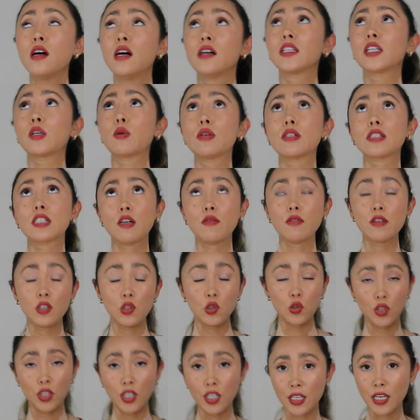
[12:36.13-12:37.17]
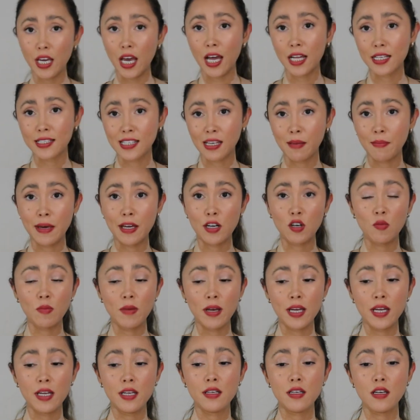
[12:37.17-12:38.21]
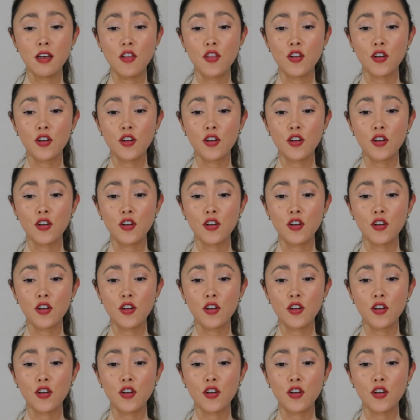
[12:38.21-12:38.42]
The ones that I was looking at Sam Edelman,